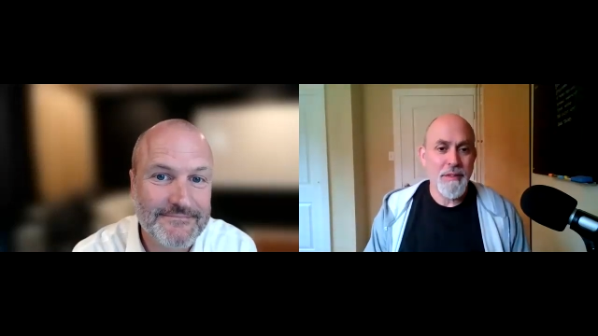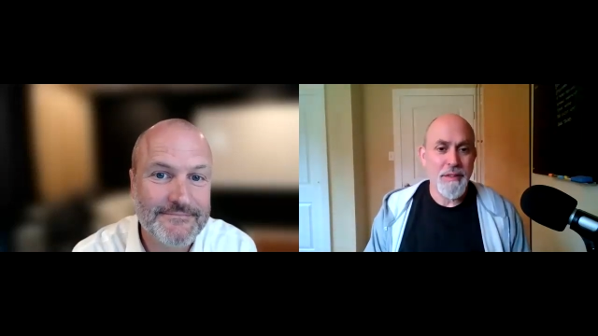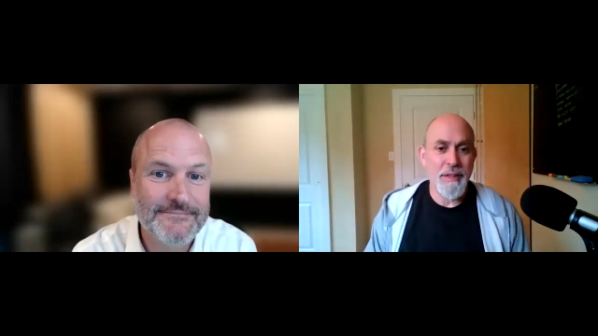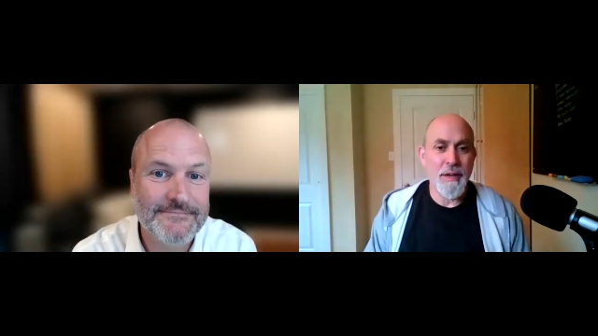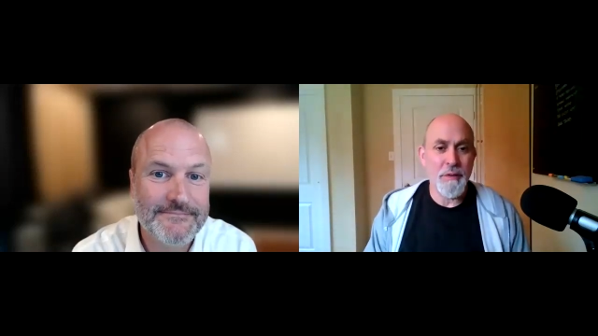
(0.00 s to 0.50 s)

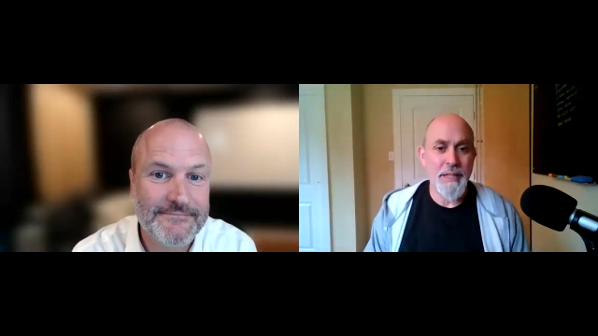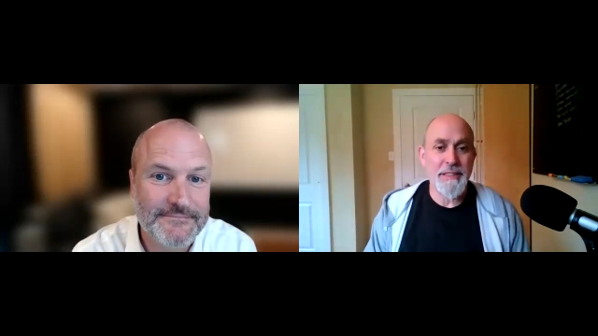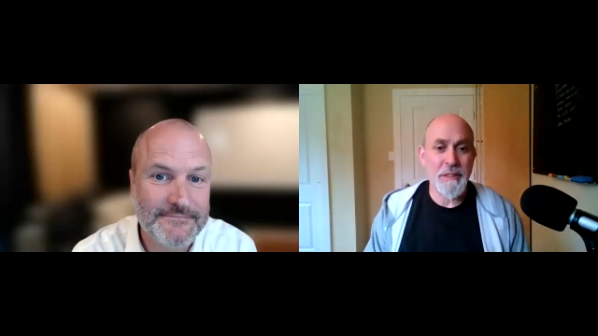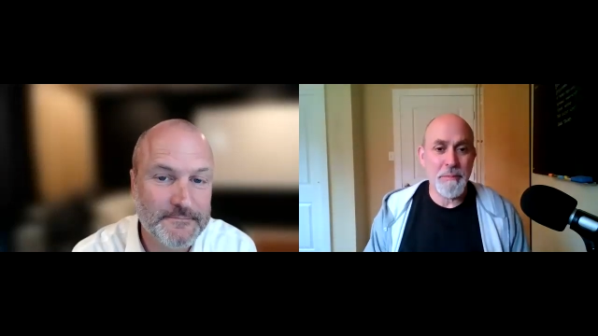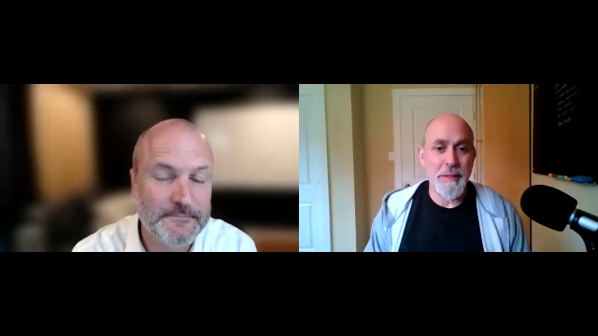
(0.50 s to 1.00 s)
Speaker 1: you know, and
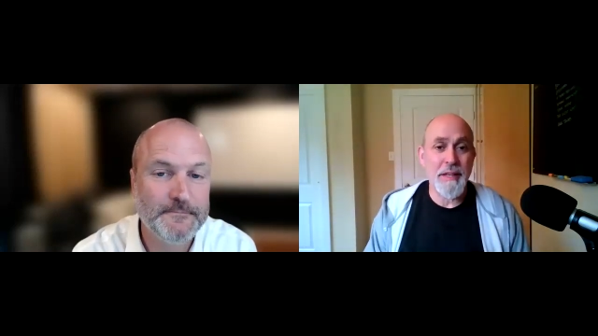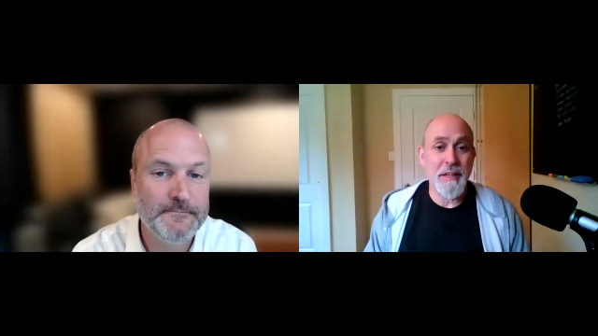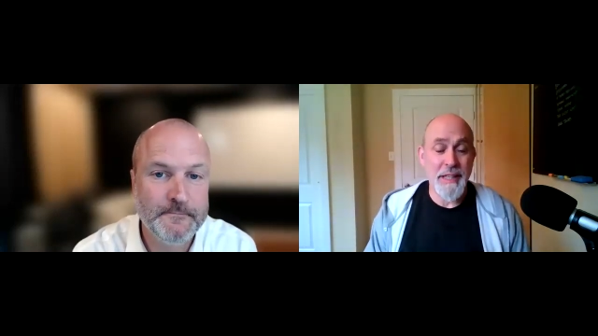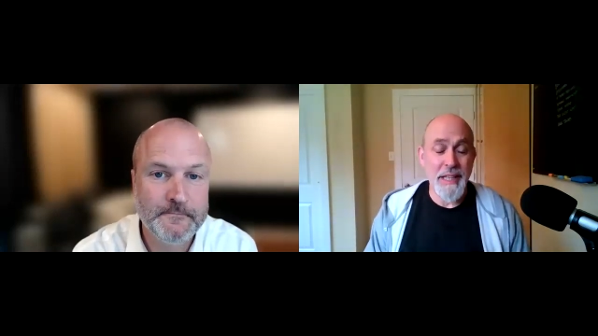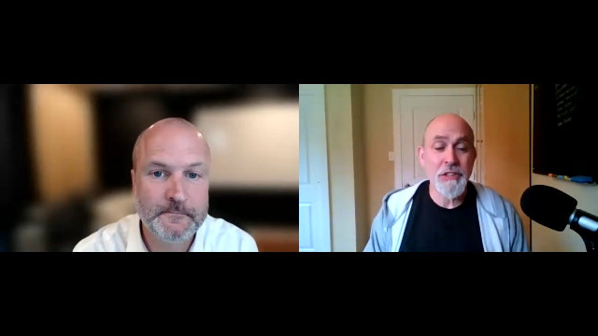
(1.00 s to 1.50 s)
that's the beating
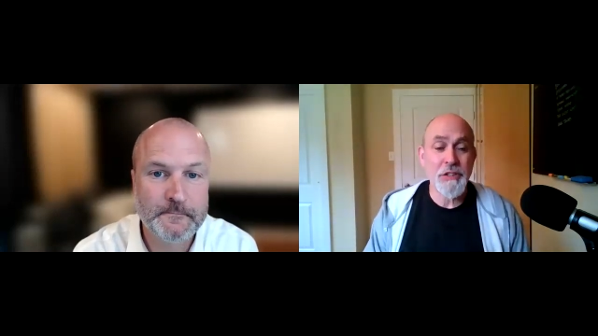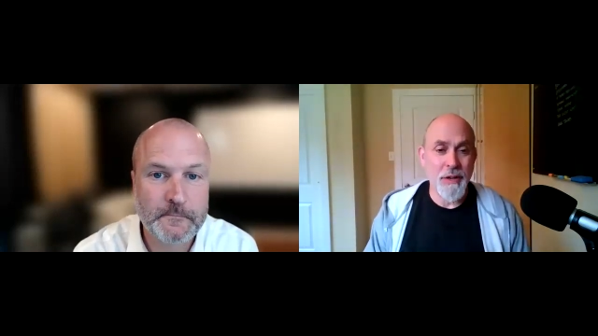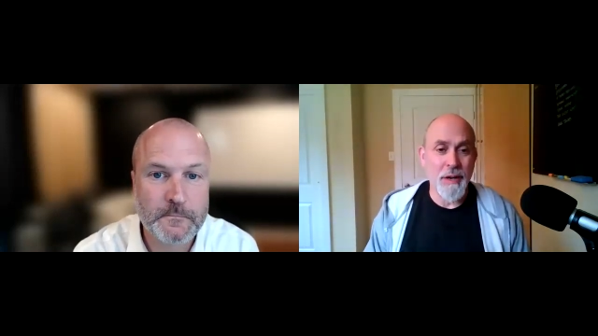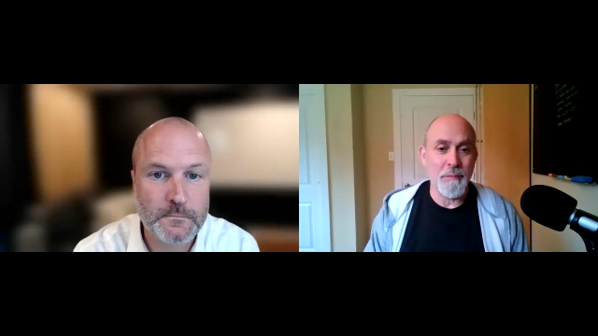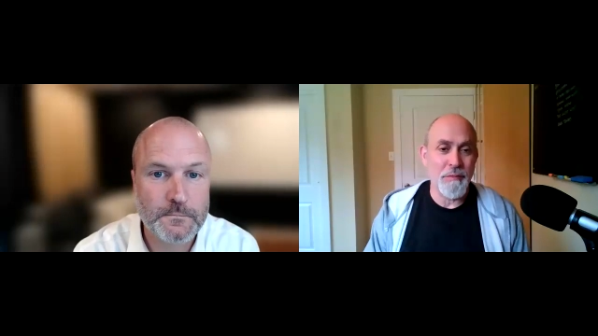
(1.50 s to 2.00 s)
of this
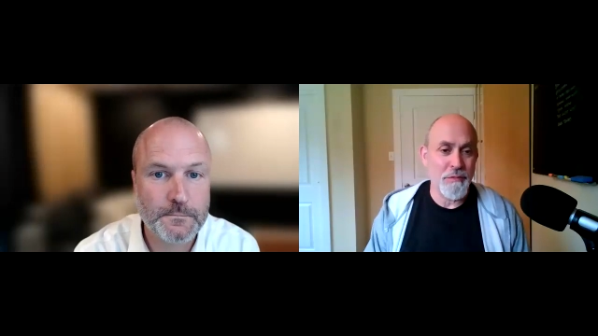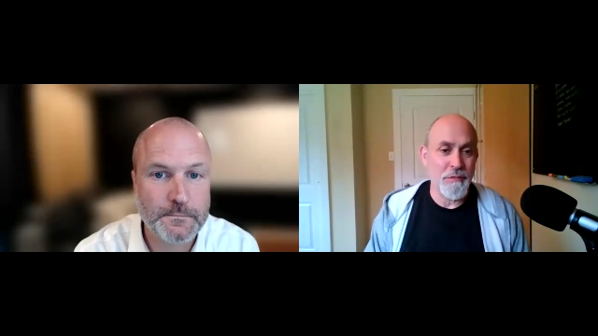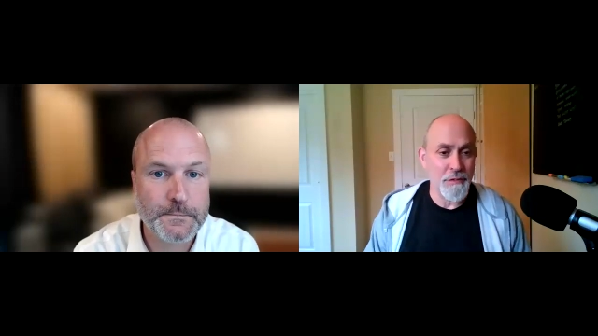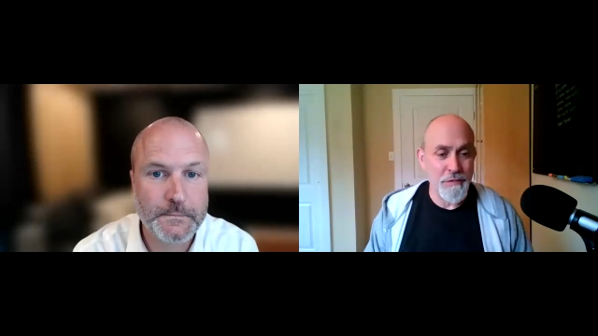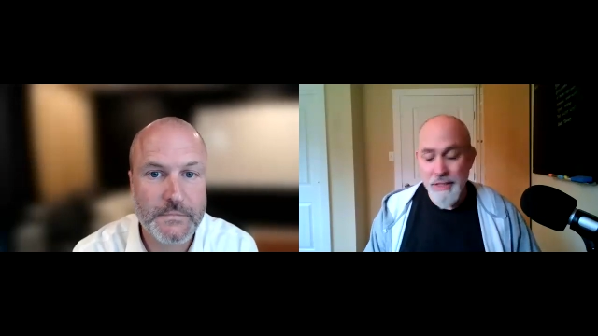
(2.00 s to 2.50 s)
drum
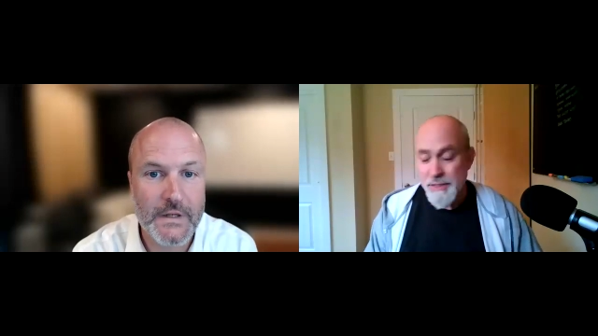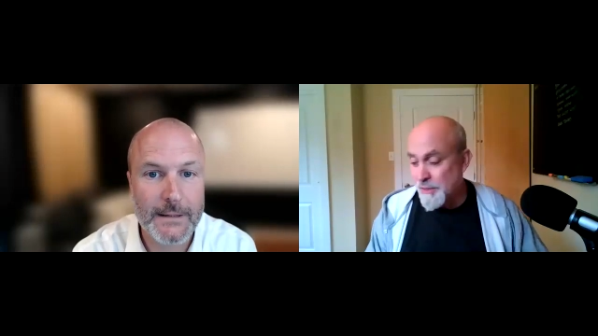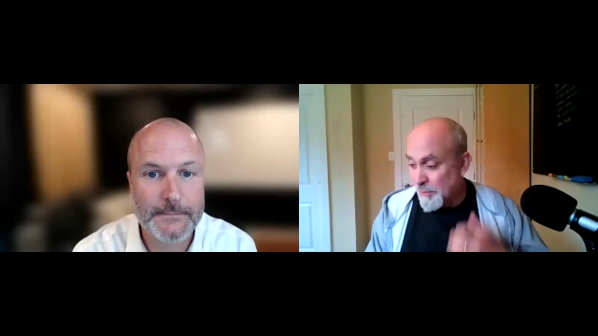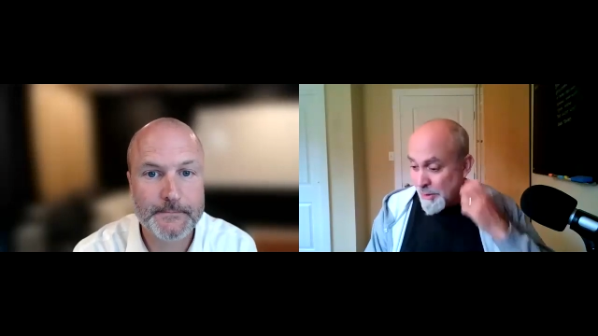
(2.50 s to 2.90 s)
of this yeah.